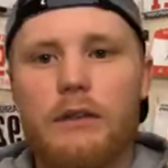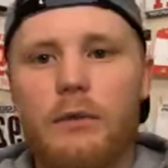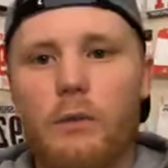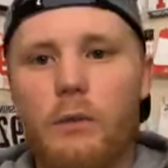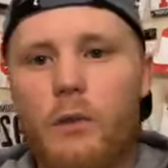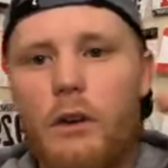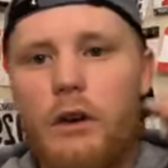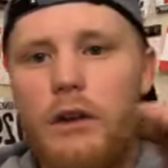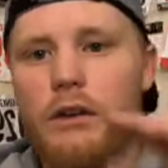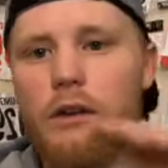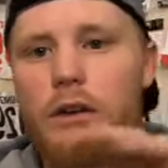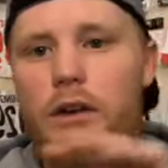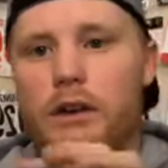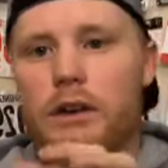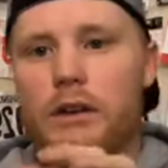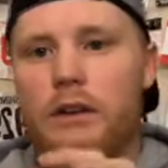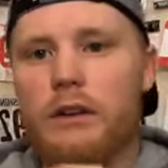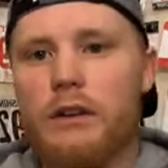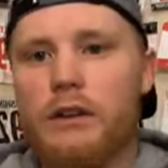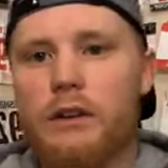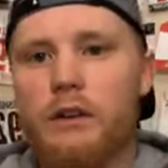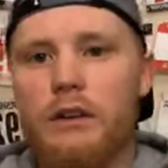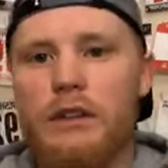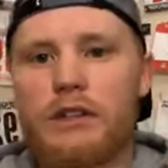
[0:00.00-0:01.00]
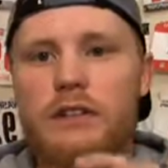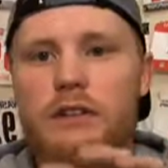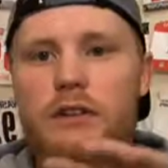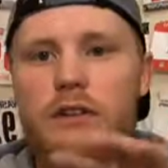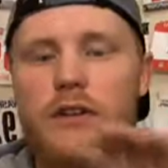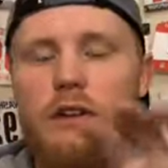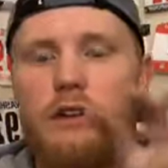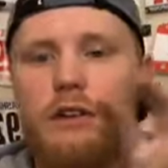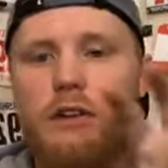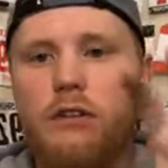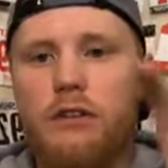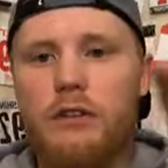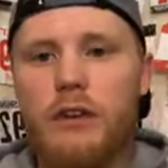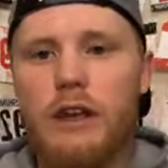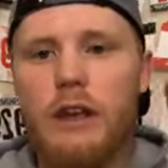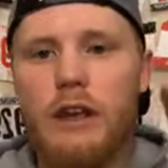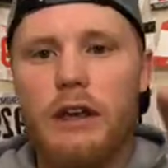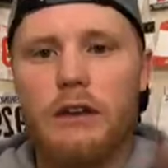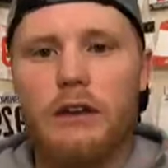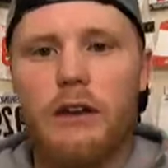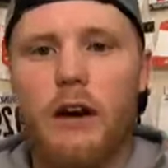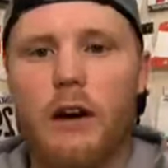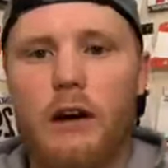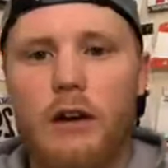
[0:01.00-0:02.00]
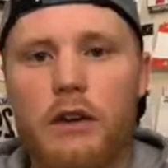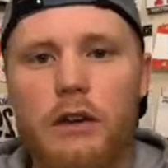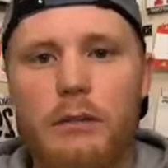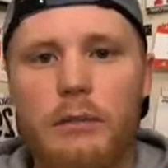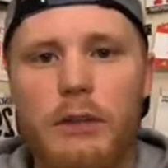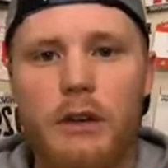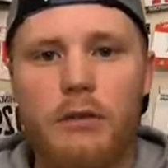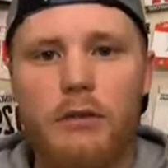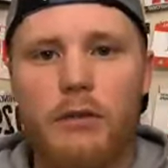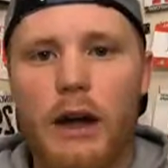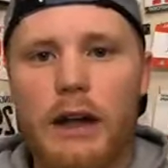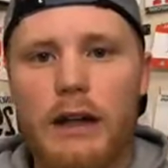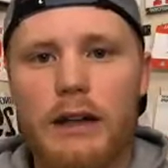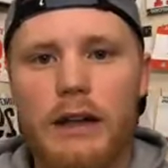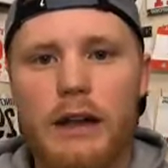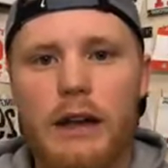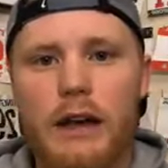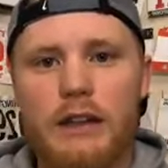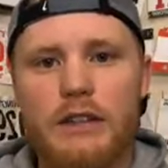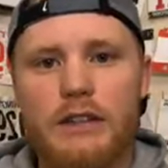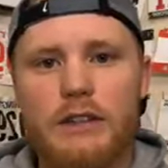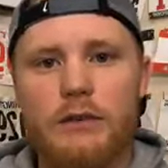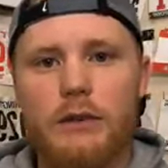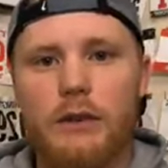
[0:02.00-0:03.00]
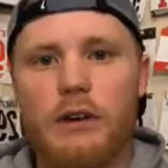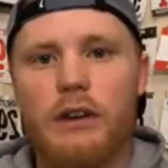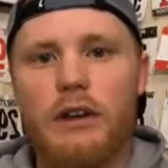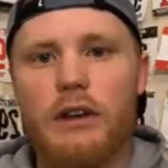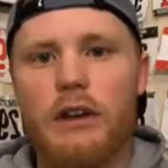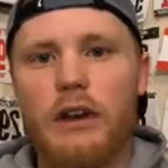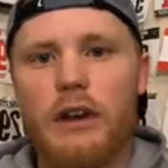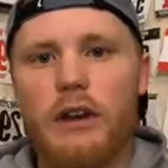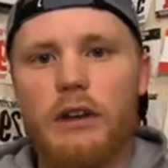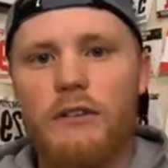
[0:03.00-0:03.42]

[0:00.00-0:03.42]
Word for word: what you're going to do is you're going to create an argument right next to it